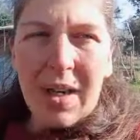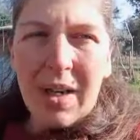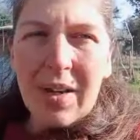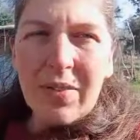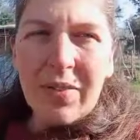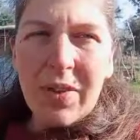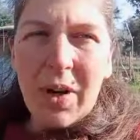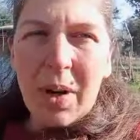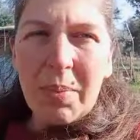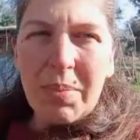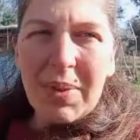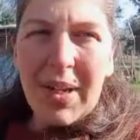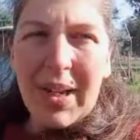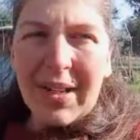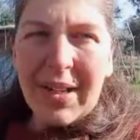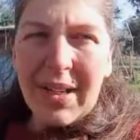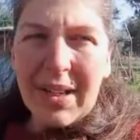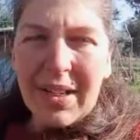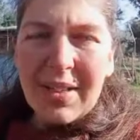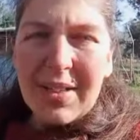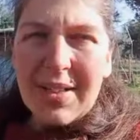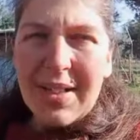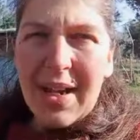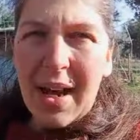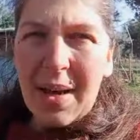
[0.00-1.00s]
I've got
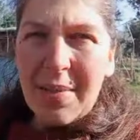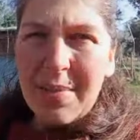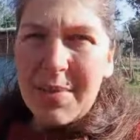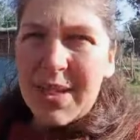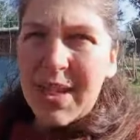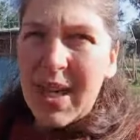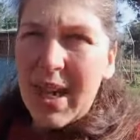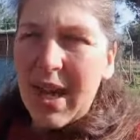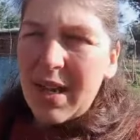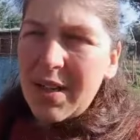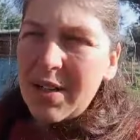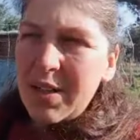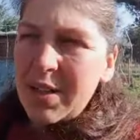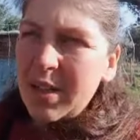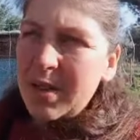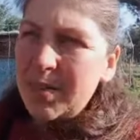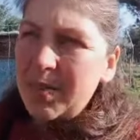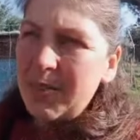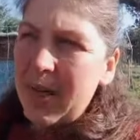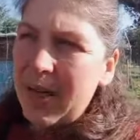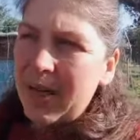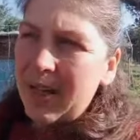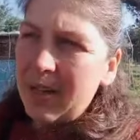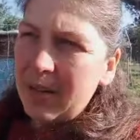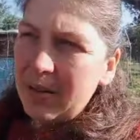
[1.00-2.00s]
plenty of time to catch
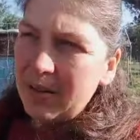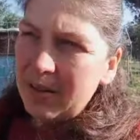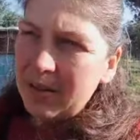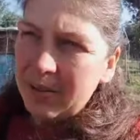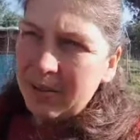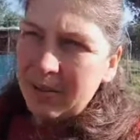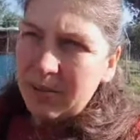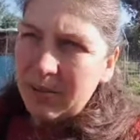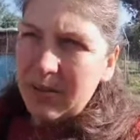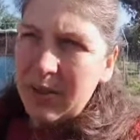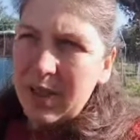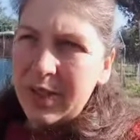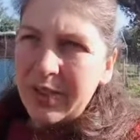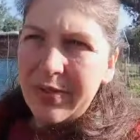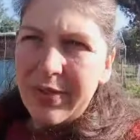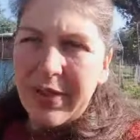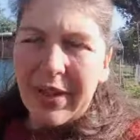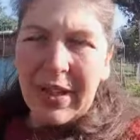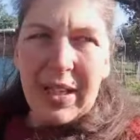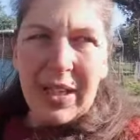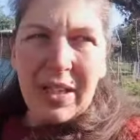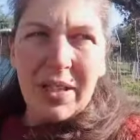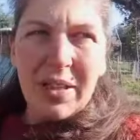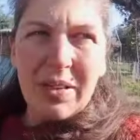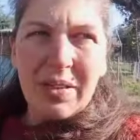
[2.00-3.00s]
him now
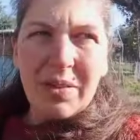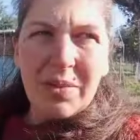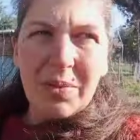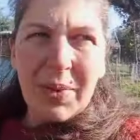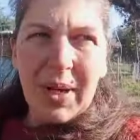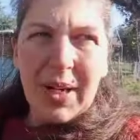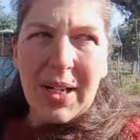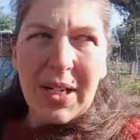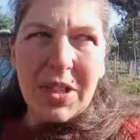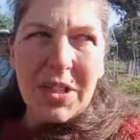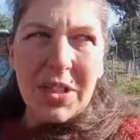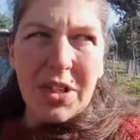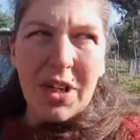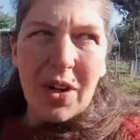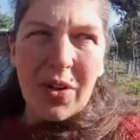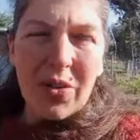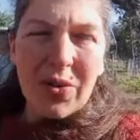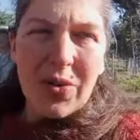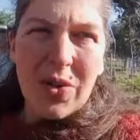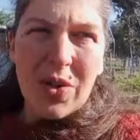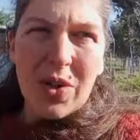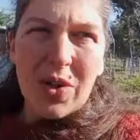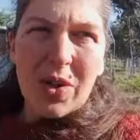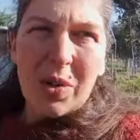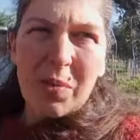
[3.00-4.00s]
when he
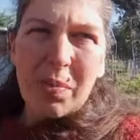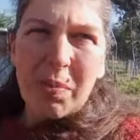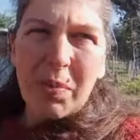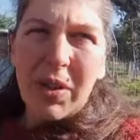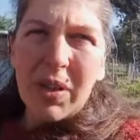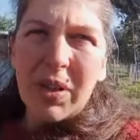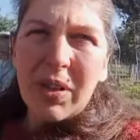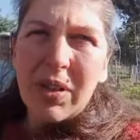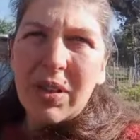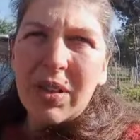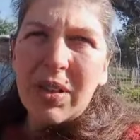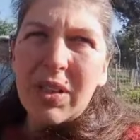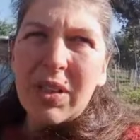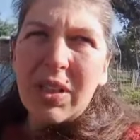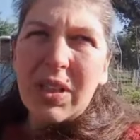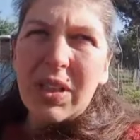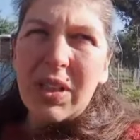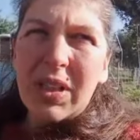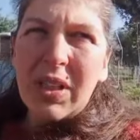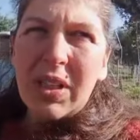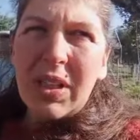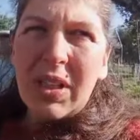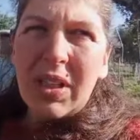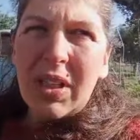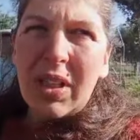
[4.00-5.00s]
shows up.
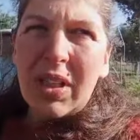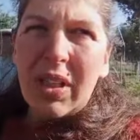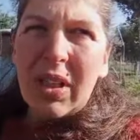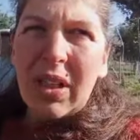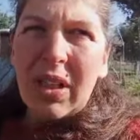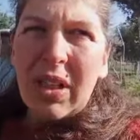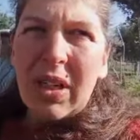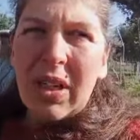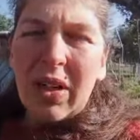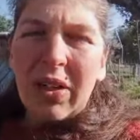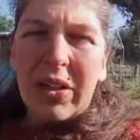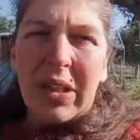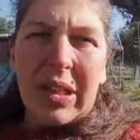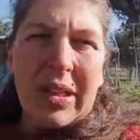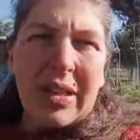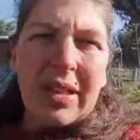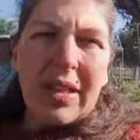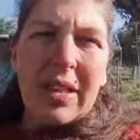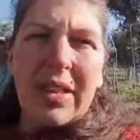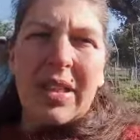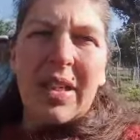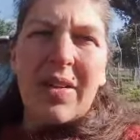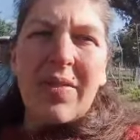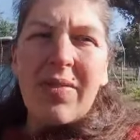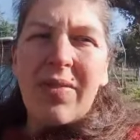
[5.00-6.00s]
And he
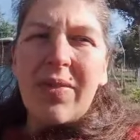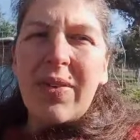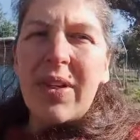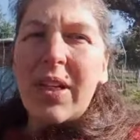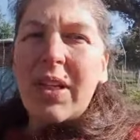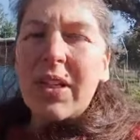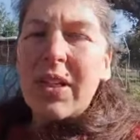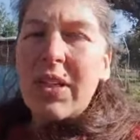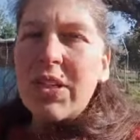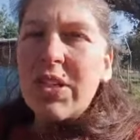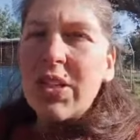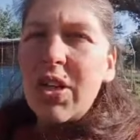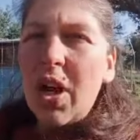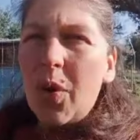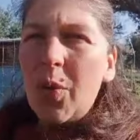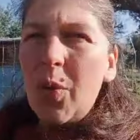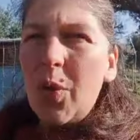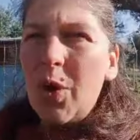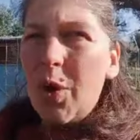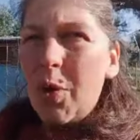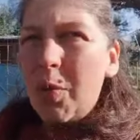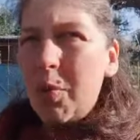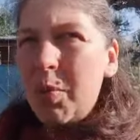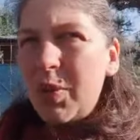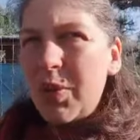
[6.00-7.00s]
didn't really
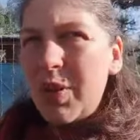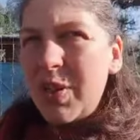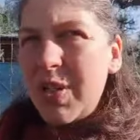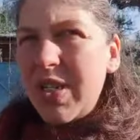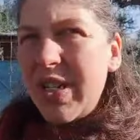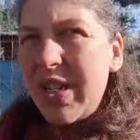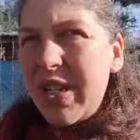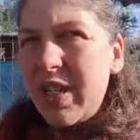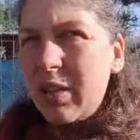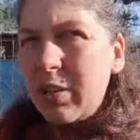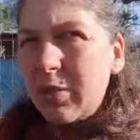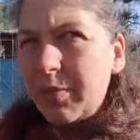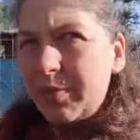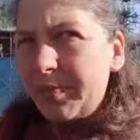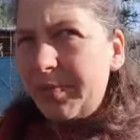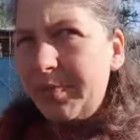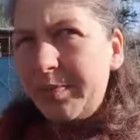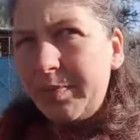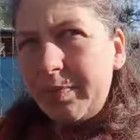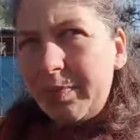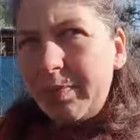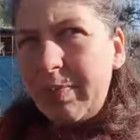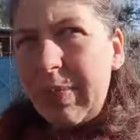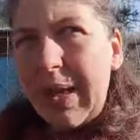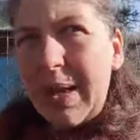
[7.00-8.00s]
show up until
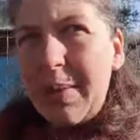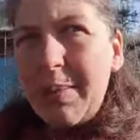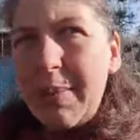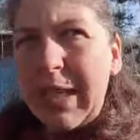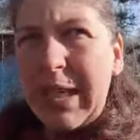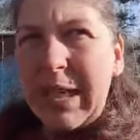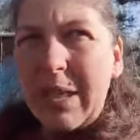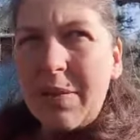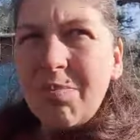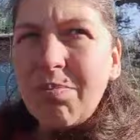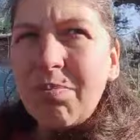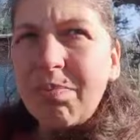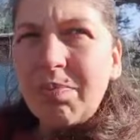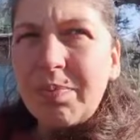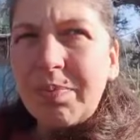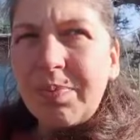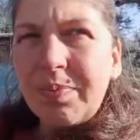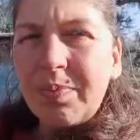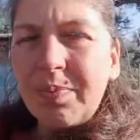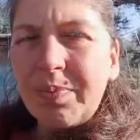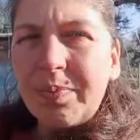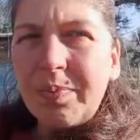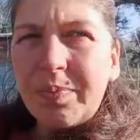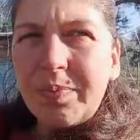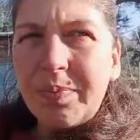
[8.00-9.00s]
maybe
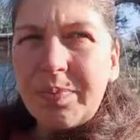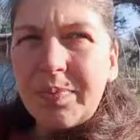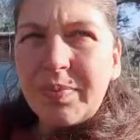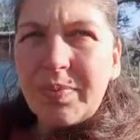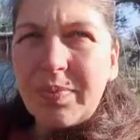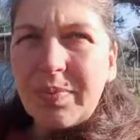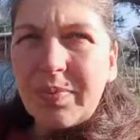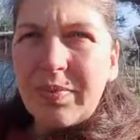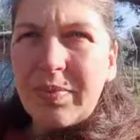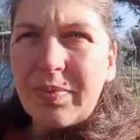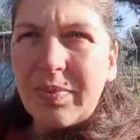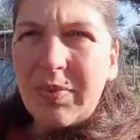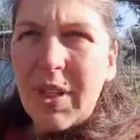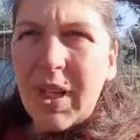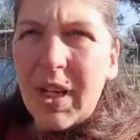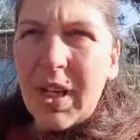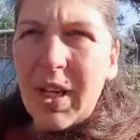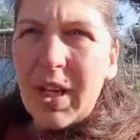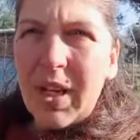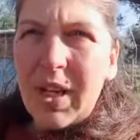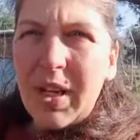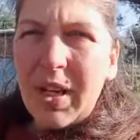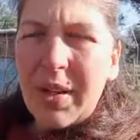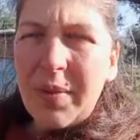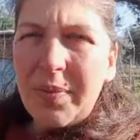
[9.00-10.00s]

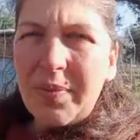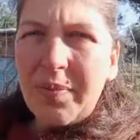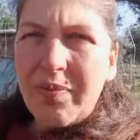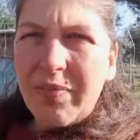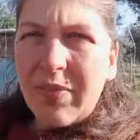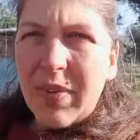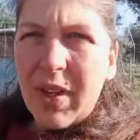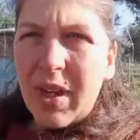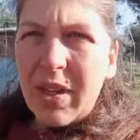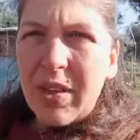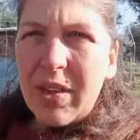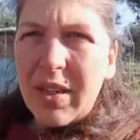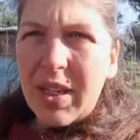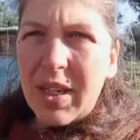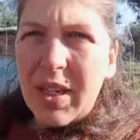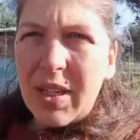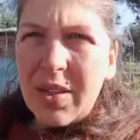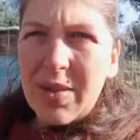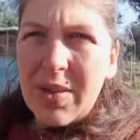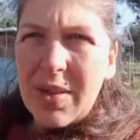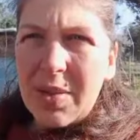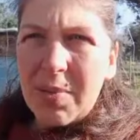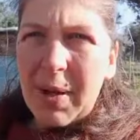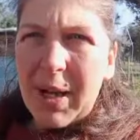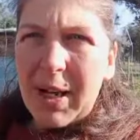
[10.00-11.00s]
I think
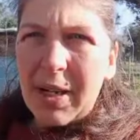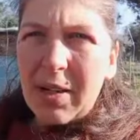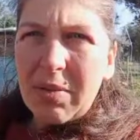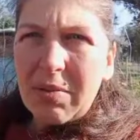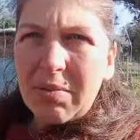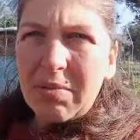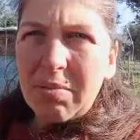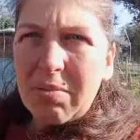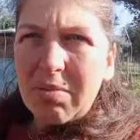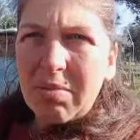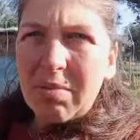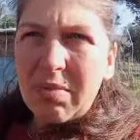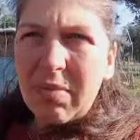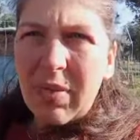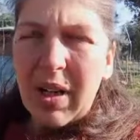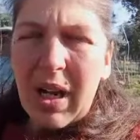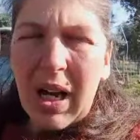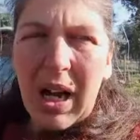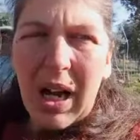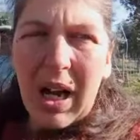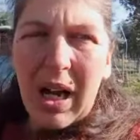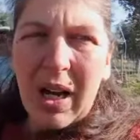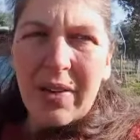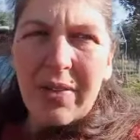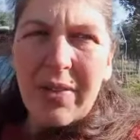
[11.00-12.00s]
it was about
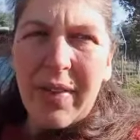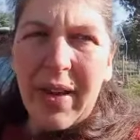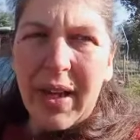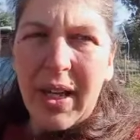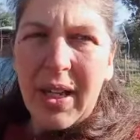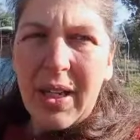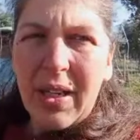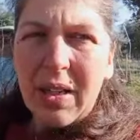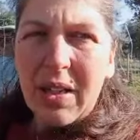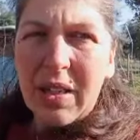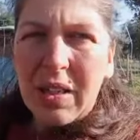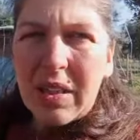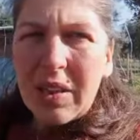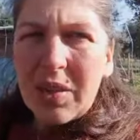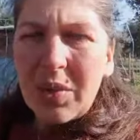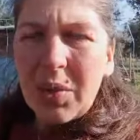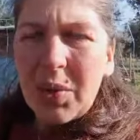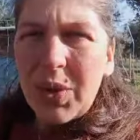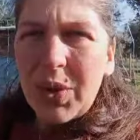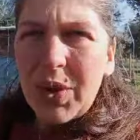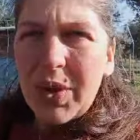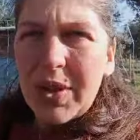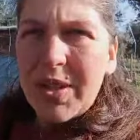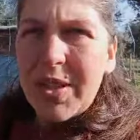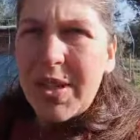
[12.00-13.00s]
8:30,
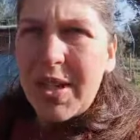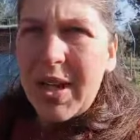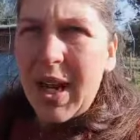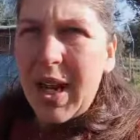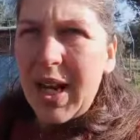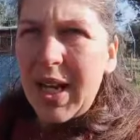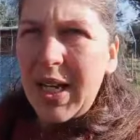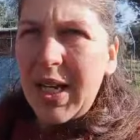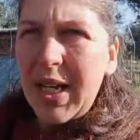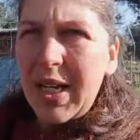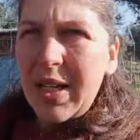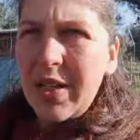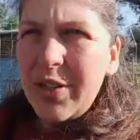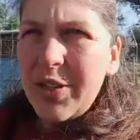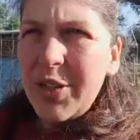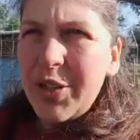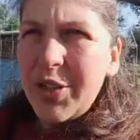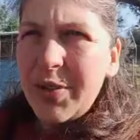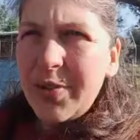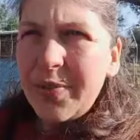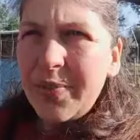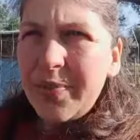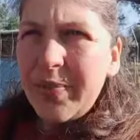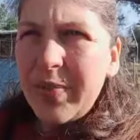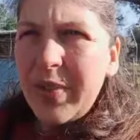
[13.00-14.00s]

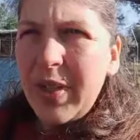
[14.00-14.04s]
8:45-ish.